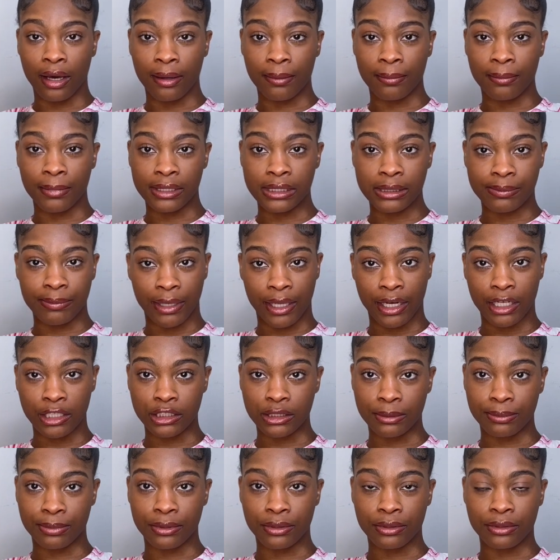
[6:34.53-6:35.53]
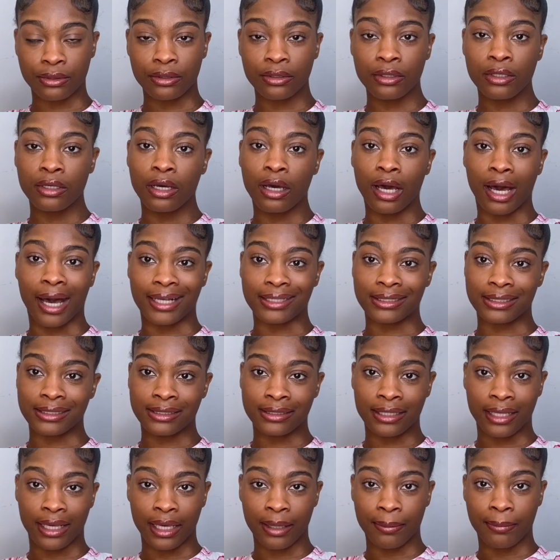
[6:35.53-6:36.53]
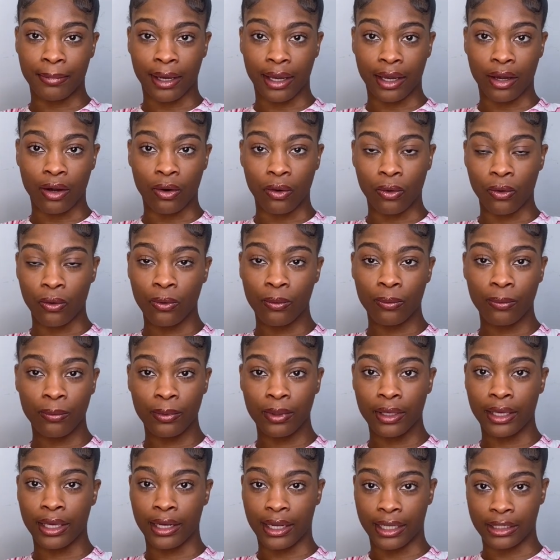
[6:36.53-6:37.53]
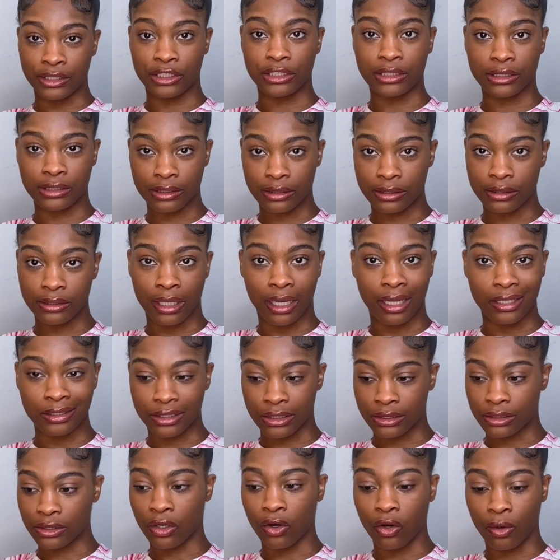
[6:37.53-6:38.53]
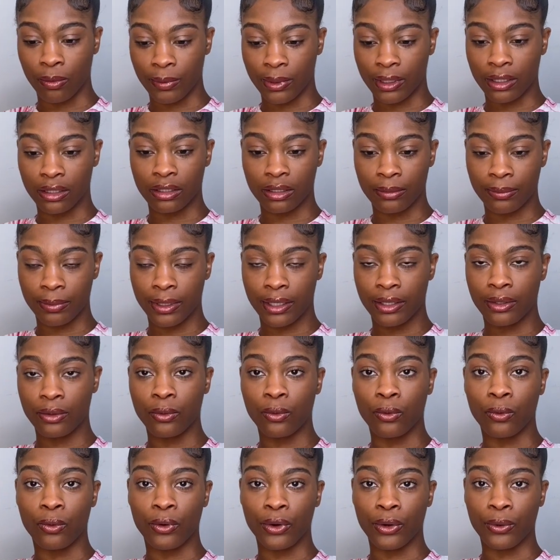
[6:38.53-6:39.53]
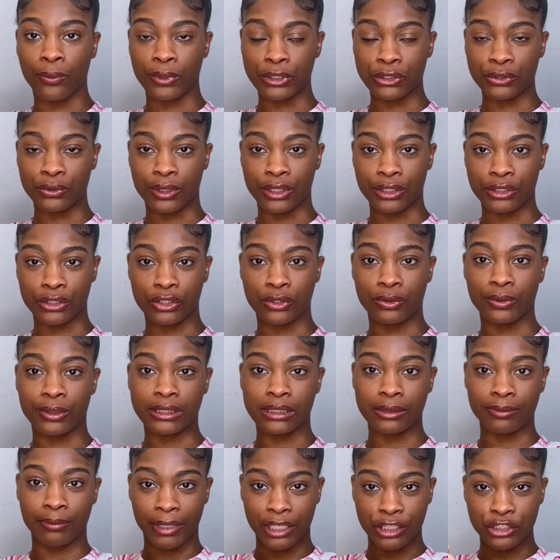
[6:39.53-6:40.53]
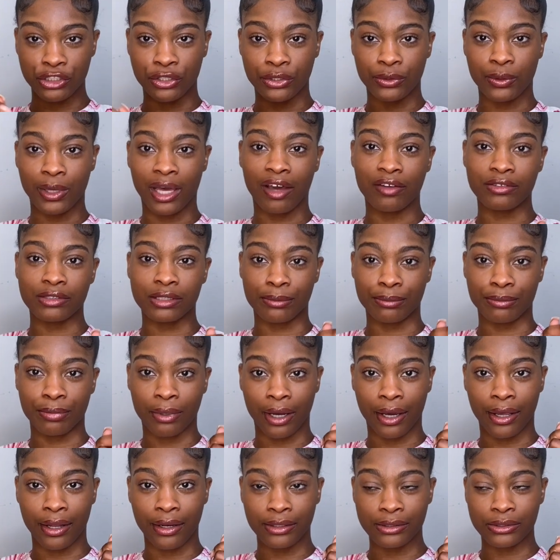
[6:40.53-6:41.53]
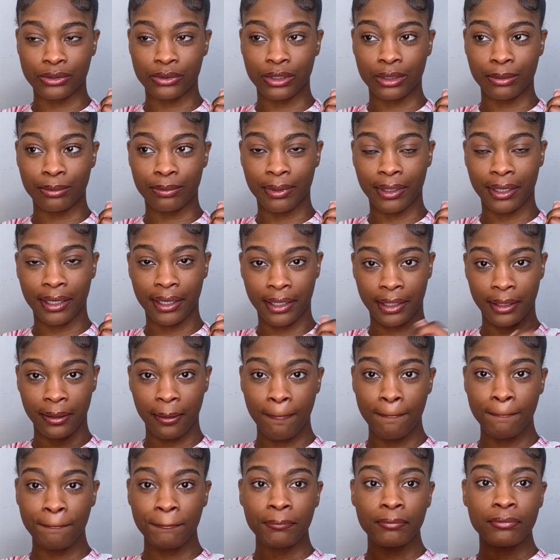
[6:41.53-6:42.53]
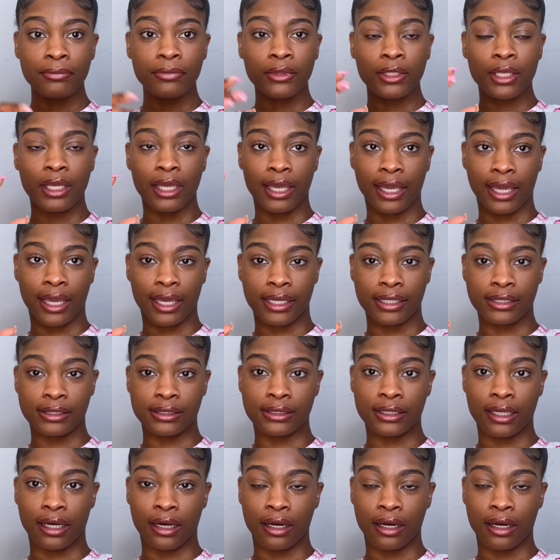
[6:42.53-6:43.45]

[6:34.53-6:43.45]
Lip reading: It's manageable. I just take my comb and I'll just comb it a little bit. Or what you can do is make sure you have some product on the braid, and